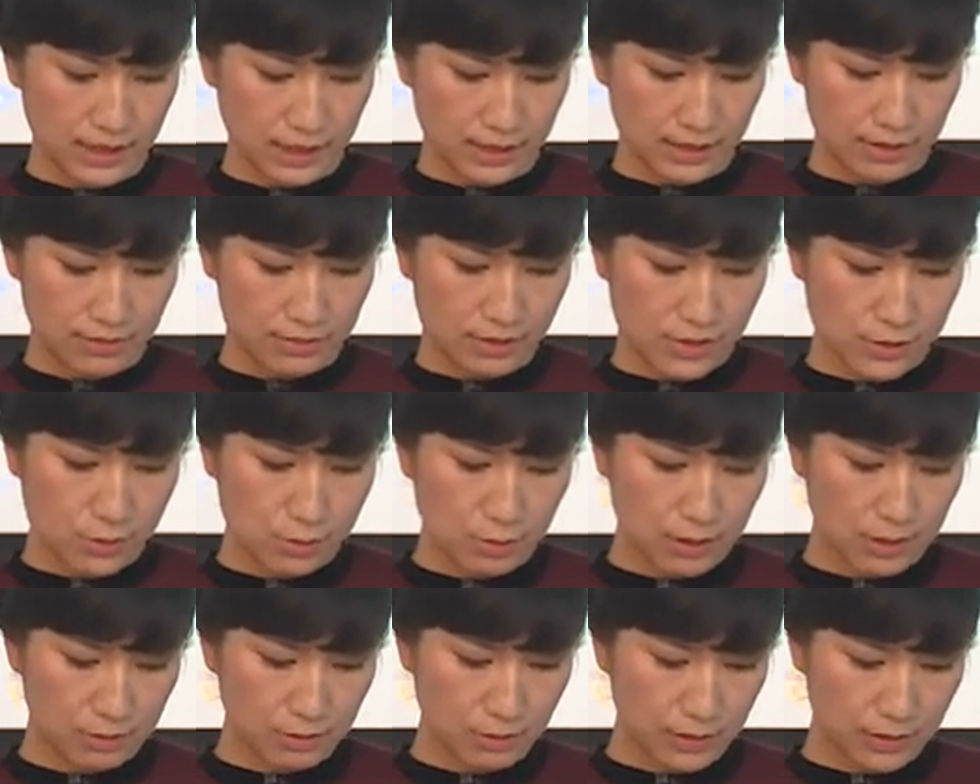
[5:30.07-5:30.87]
The first
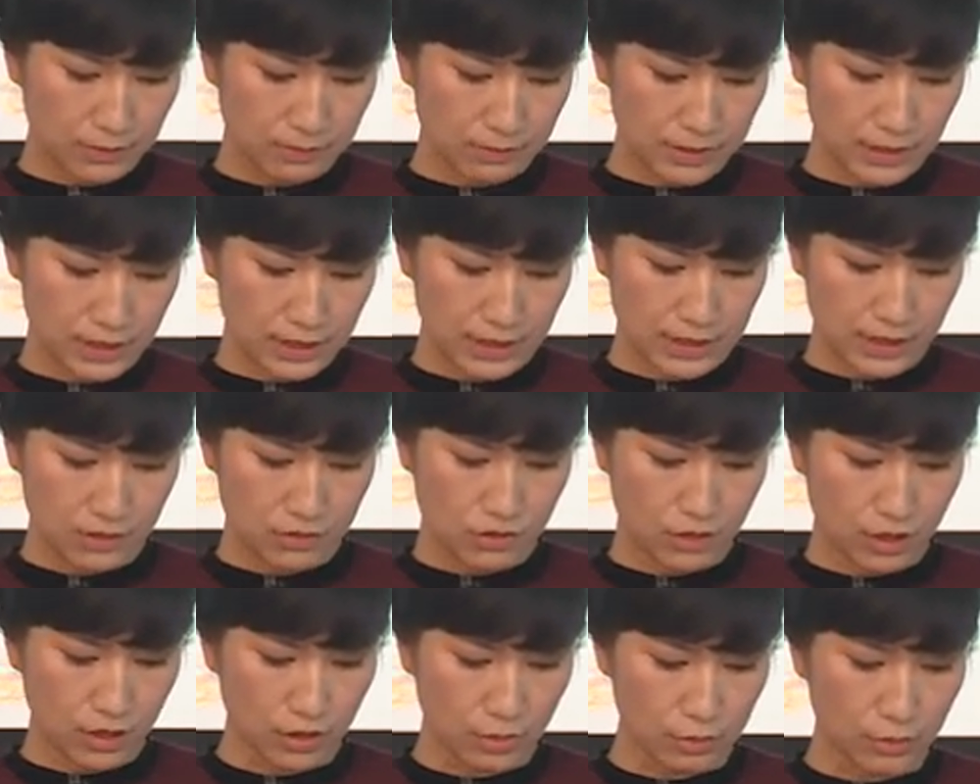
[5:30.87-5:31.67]
one will be the
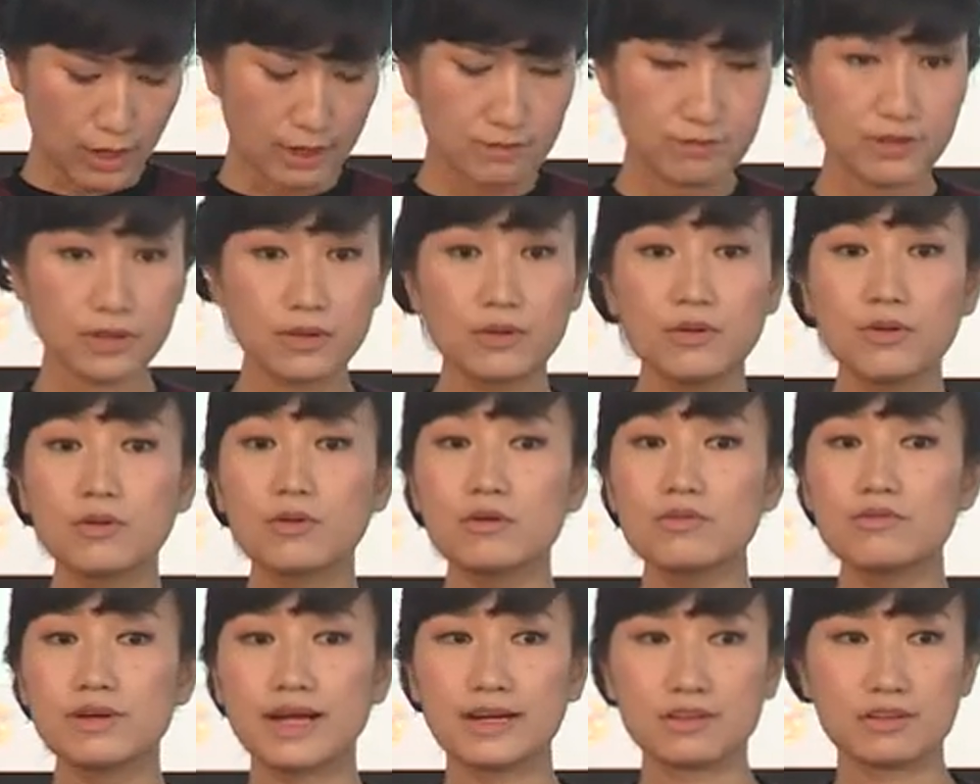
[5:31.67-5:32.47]

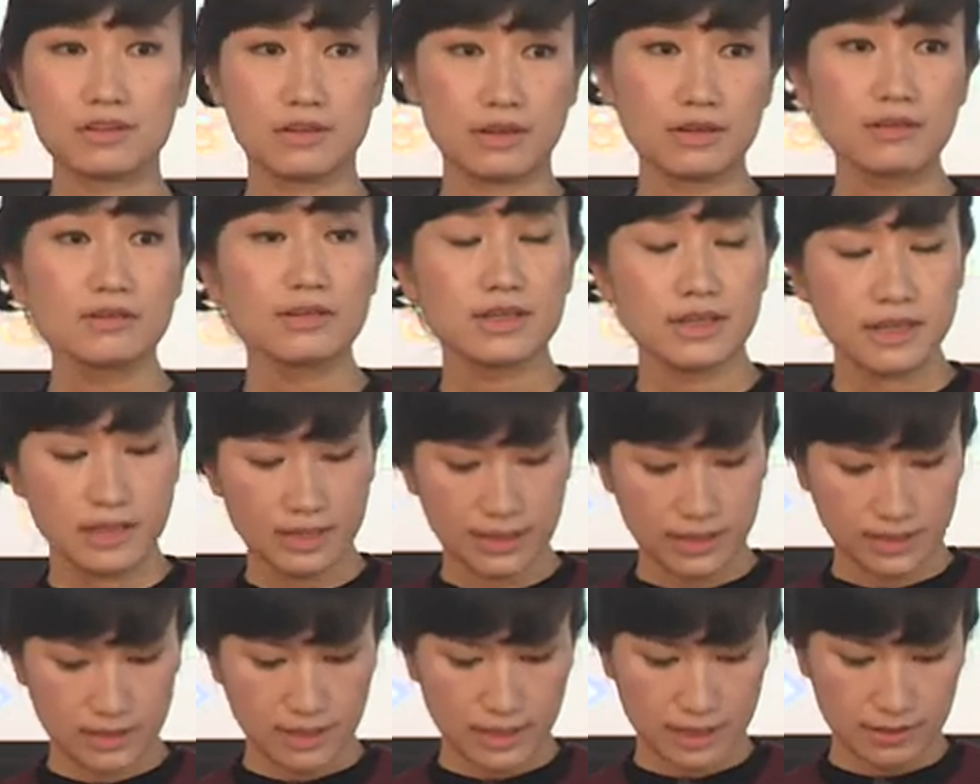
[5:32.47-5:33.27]
geographical factor,
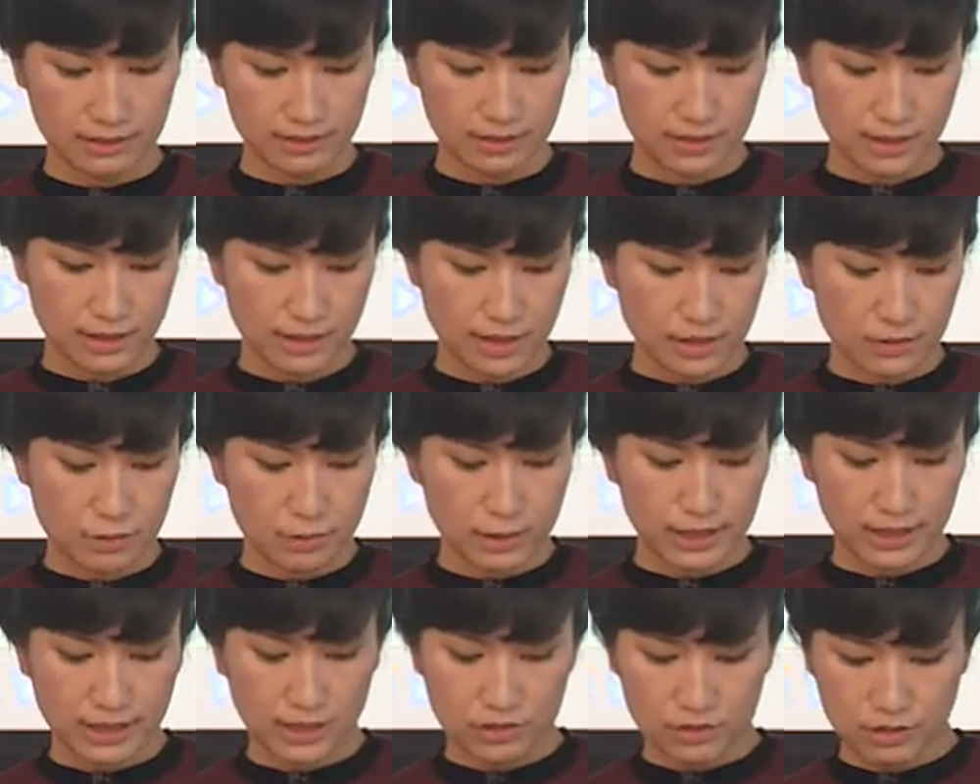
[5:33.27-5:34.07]
and then
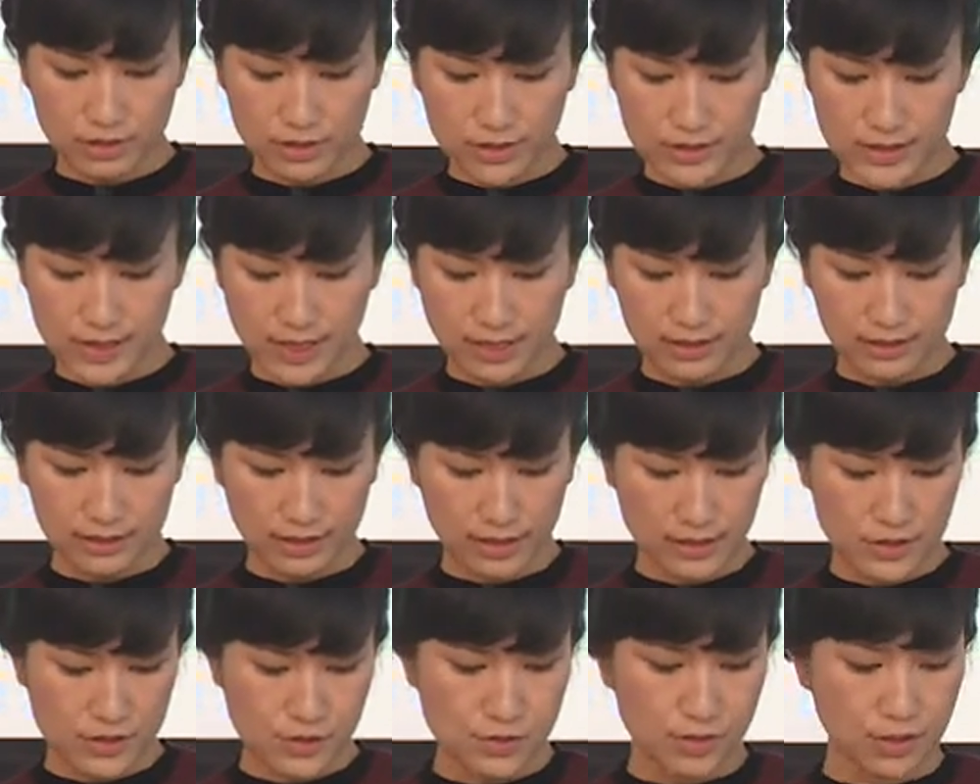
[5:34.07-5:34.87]
religious and
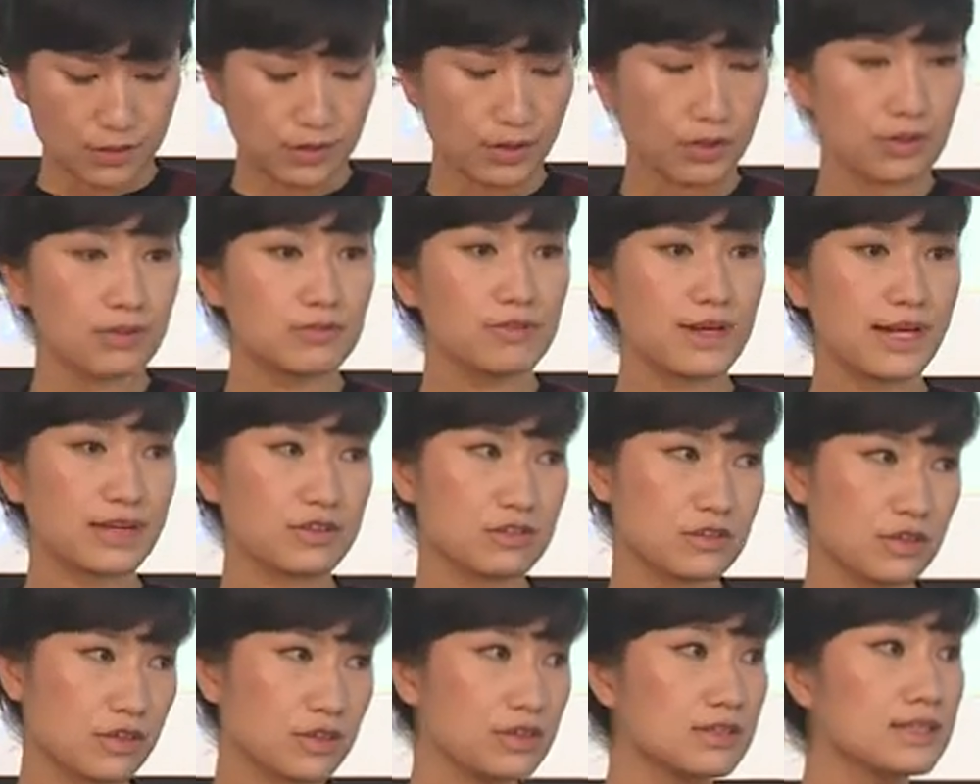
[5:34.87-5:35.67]
historical
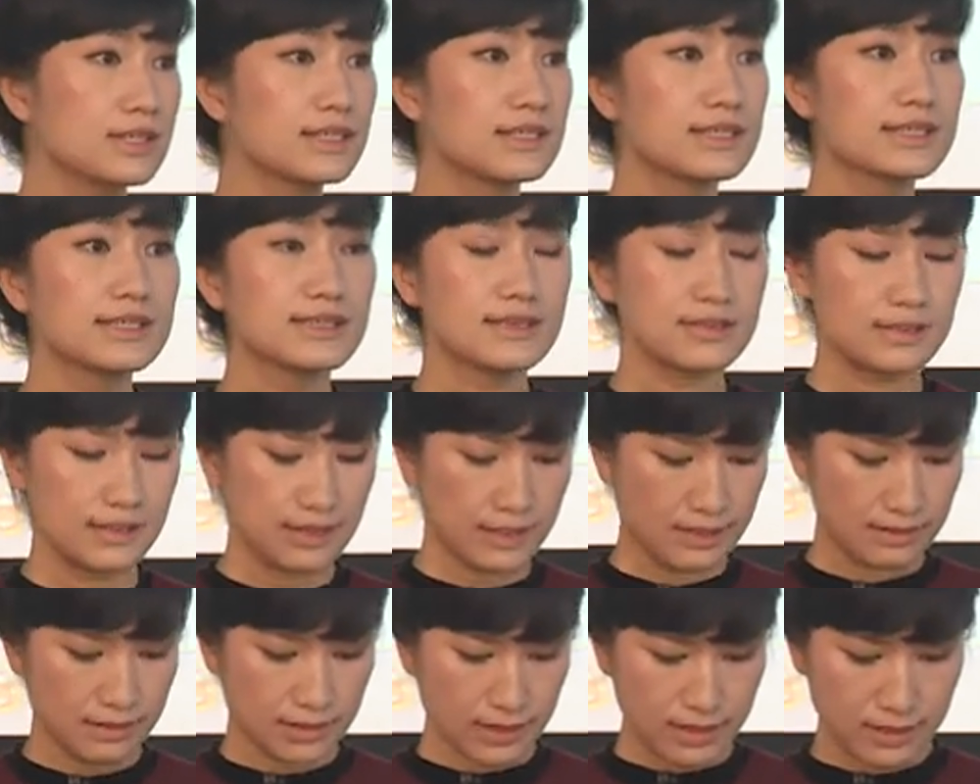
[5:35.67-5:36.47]
factor,
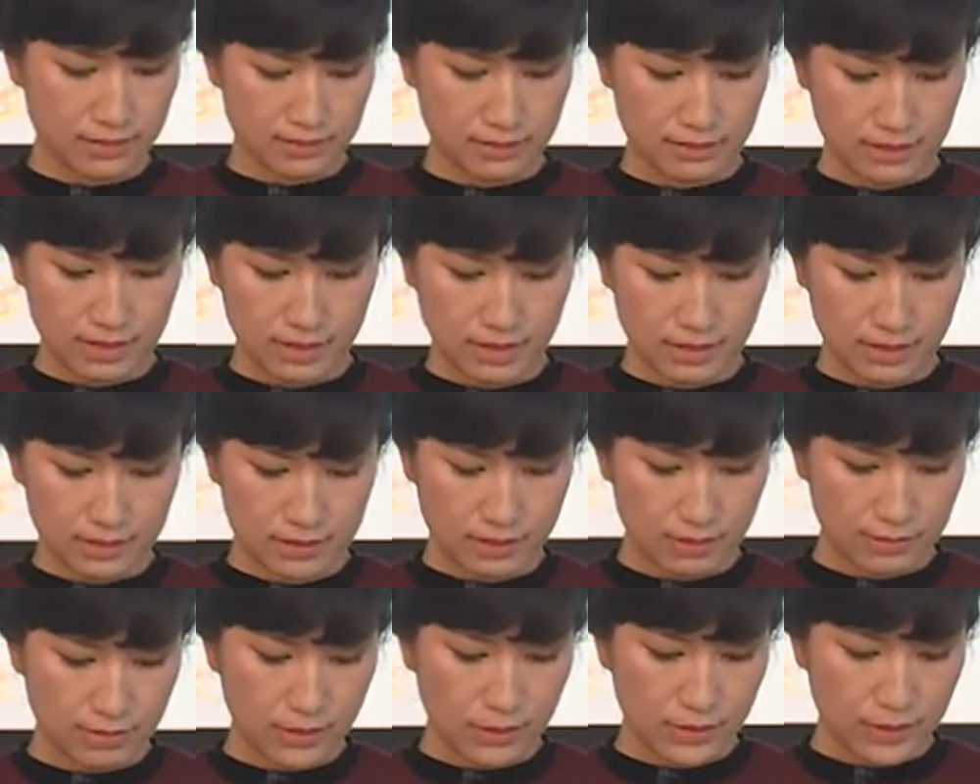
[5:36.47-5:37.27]
and then
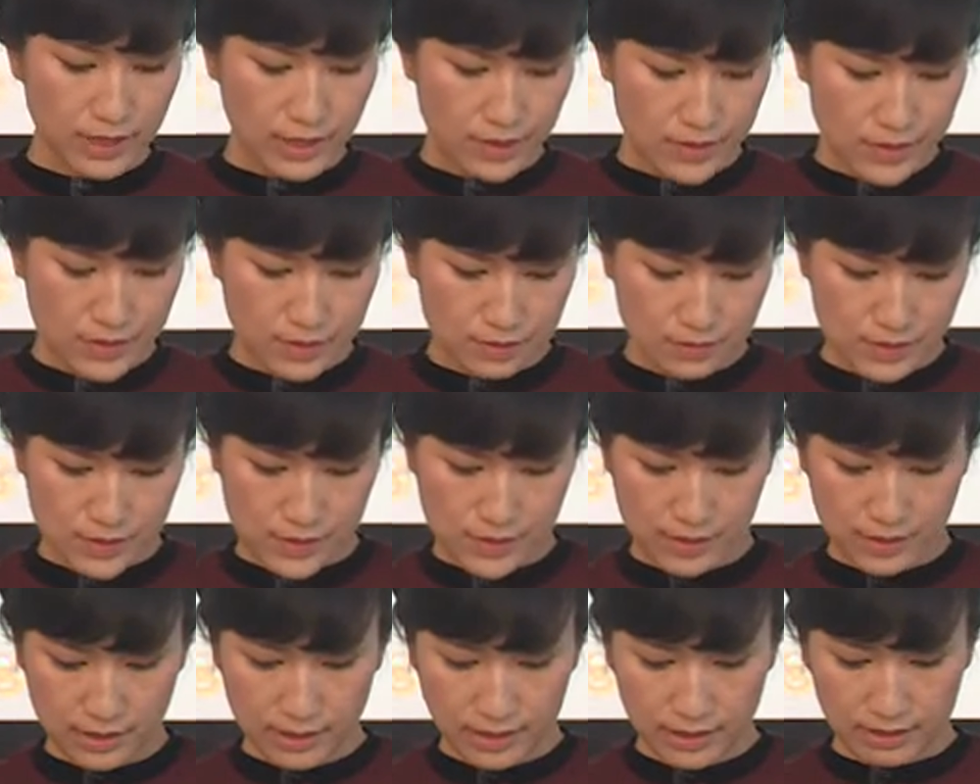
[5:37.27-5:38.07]
the folk customs,
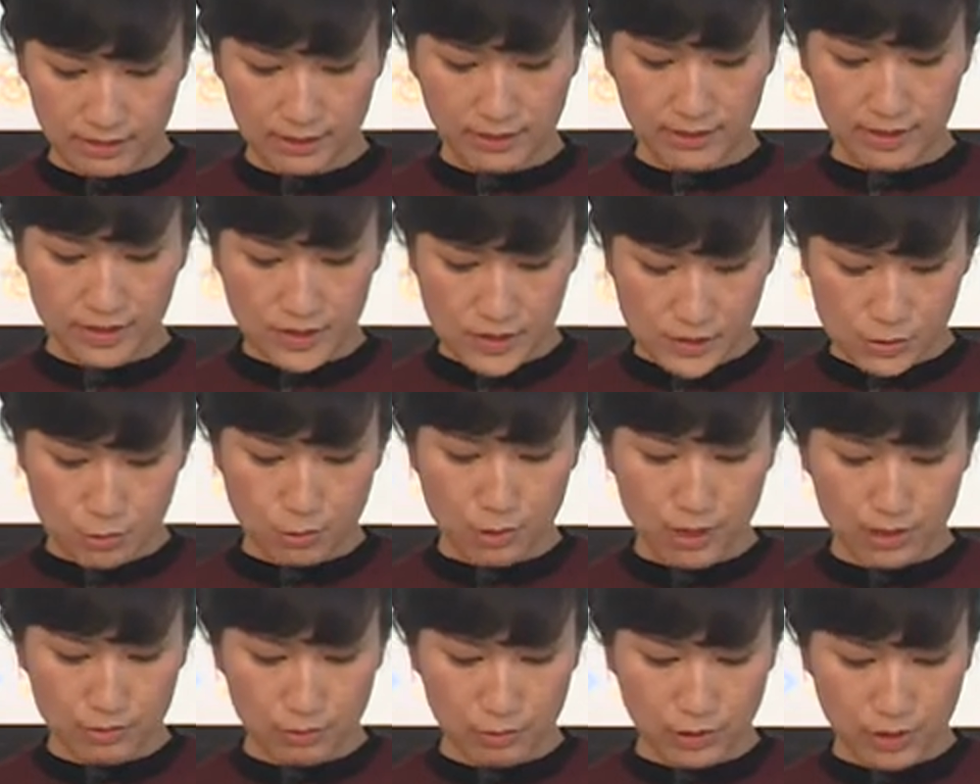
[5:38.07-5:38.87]
and the last
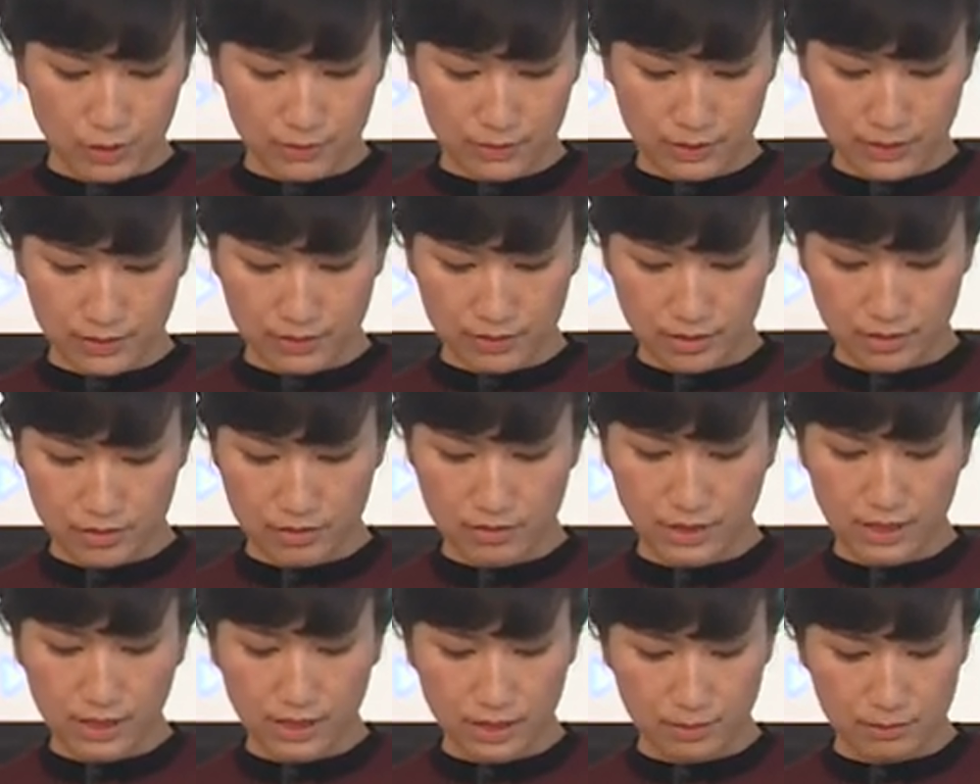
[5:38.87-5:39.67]
one will be the
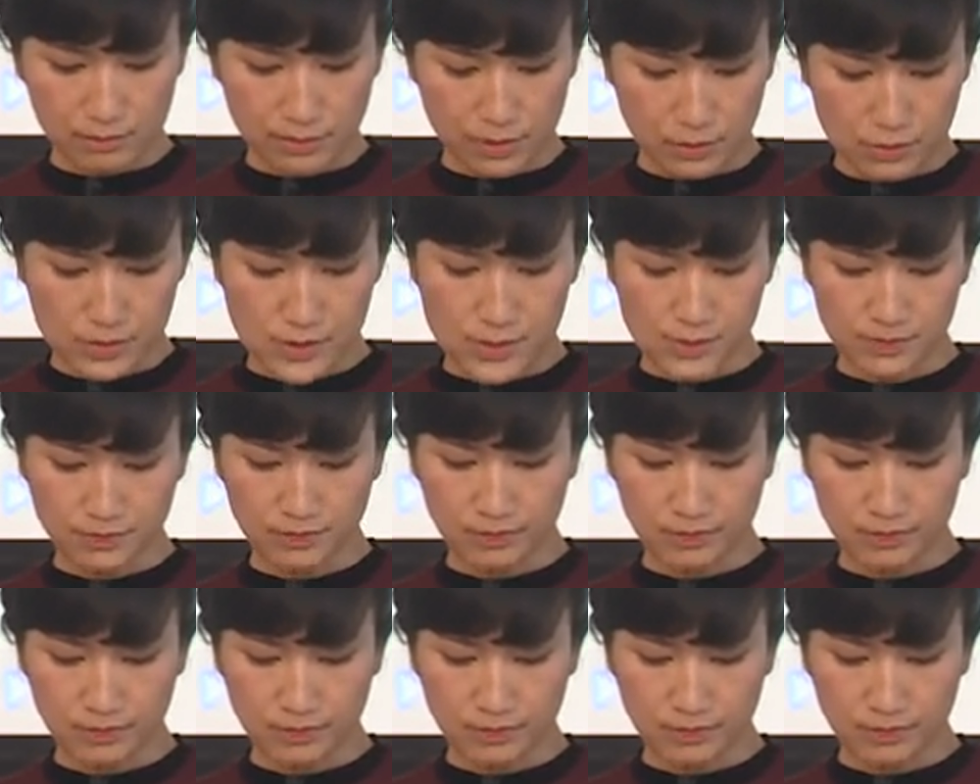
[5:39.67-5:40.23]
thinking modes.